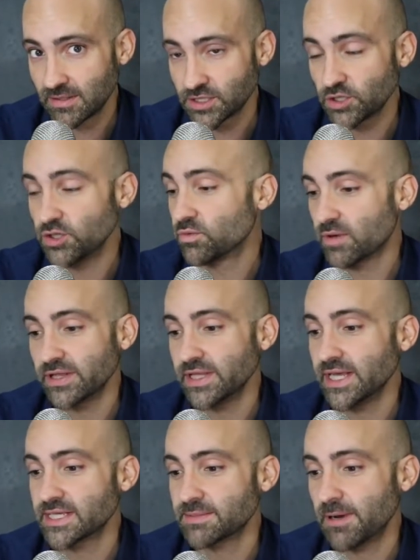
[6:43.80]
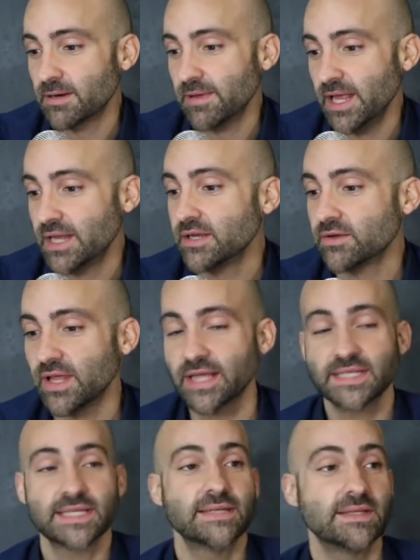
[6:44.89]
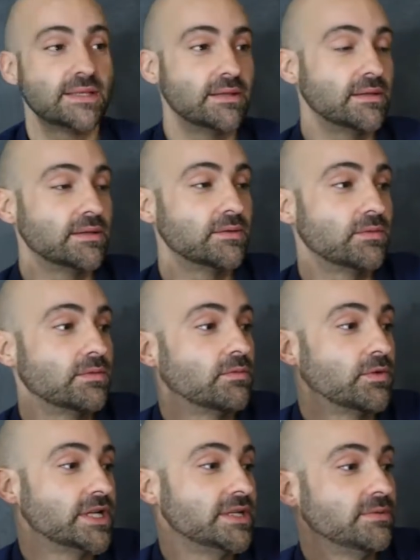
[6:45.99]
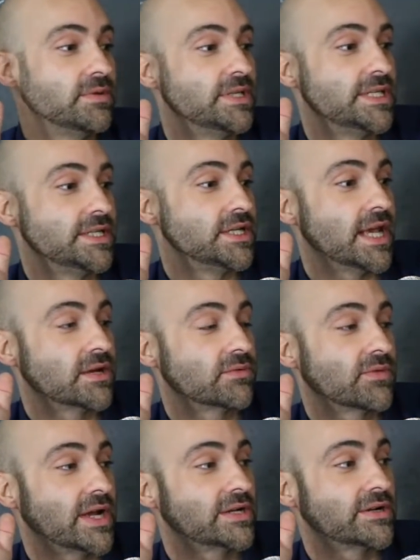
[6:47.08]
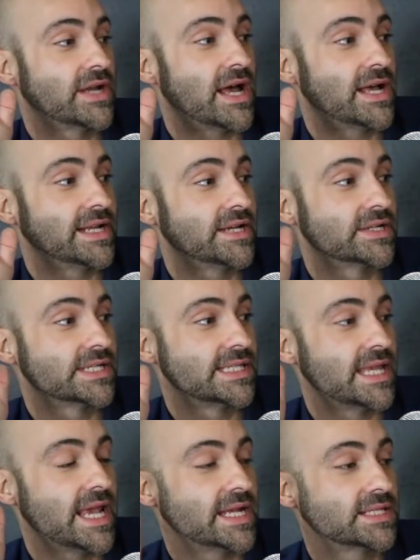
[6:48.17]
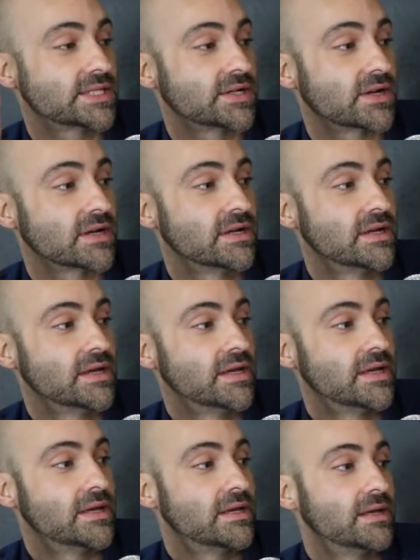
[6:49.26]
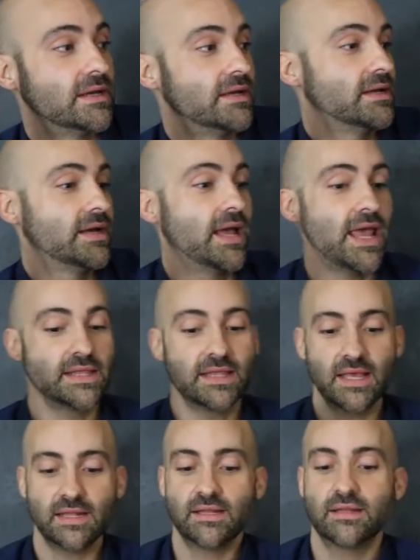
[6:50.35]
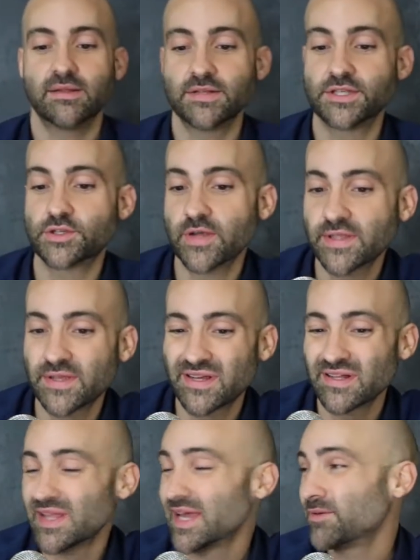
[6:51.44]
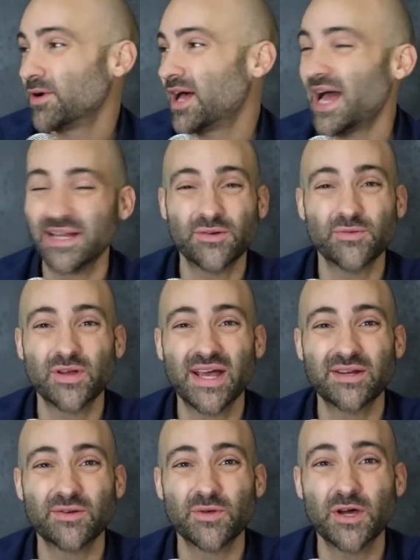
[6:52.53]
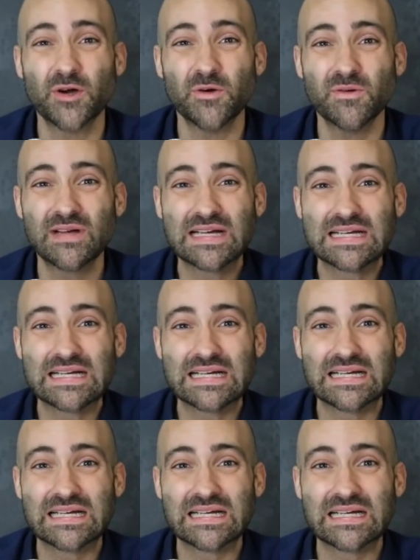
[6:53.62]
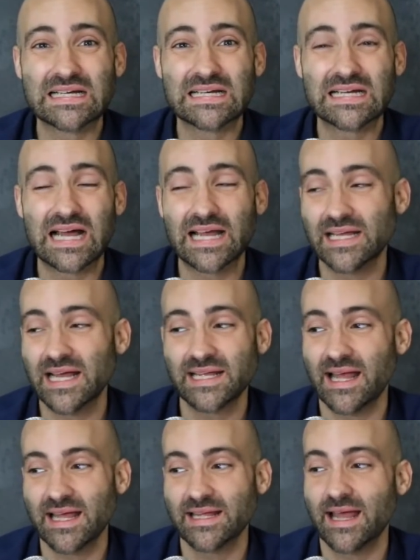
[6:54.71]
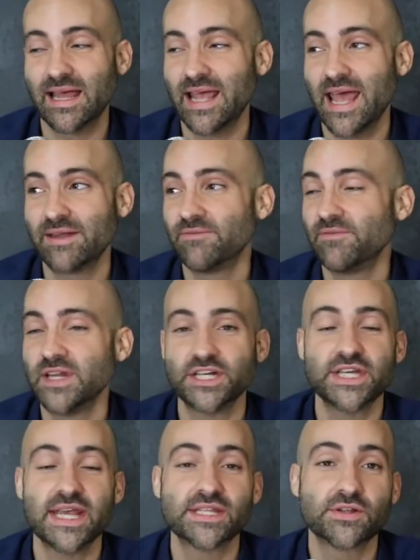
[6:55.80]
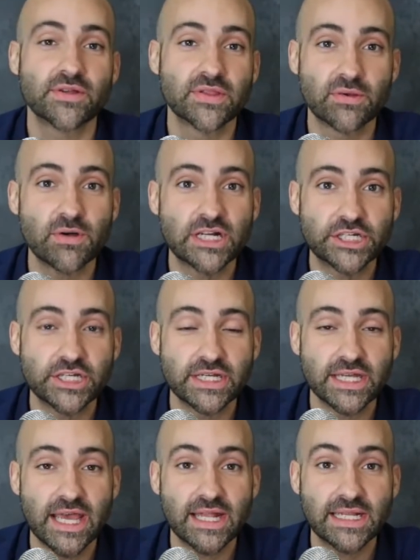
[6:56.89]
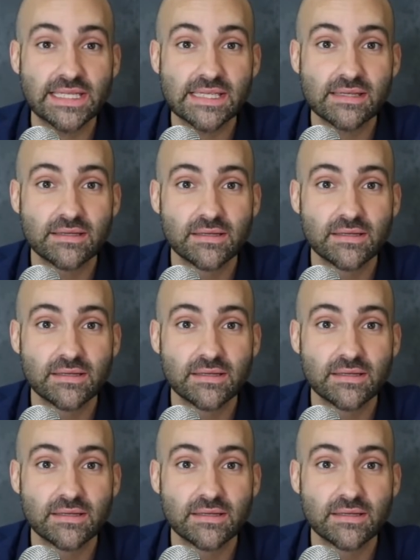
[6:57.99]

So you run the experiment and you're like, did you get it right or not? Here's the answer. And then in string theory, you're like, well, I don't know. I hadn't finished answering the question yet.